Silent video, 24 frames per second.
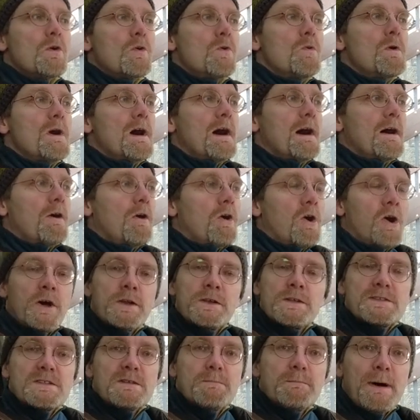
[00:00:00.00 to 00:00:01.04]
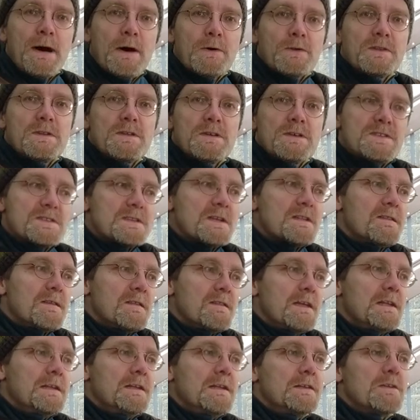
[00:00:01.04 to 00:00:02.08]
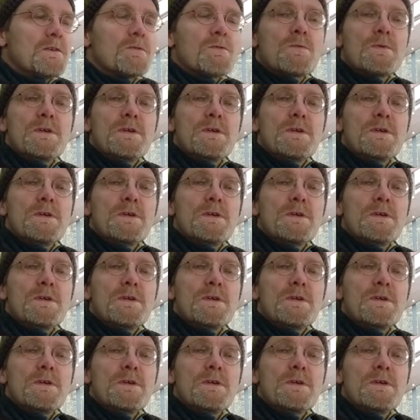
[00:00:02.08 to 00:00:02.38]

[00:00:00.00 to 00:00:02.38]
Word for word: who are honest about this, and then they did a